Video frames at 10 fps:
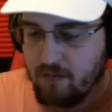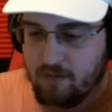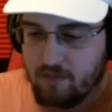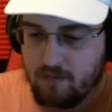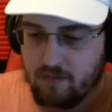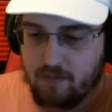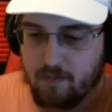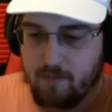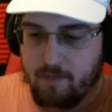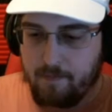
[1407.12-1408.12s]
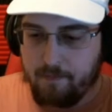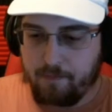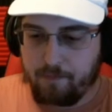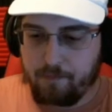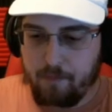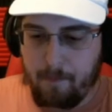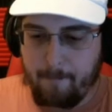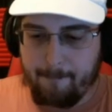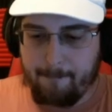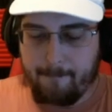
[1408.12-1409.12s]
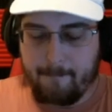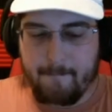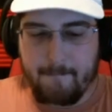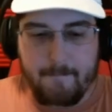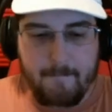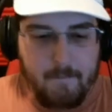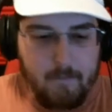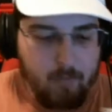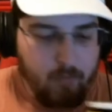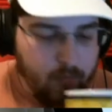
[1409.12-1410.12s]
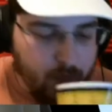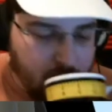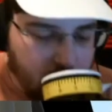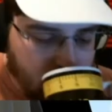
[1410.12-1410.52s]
Nobody speaks.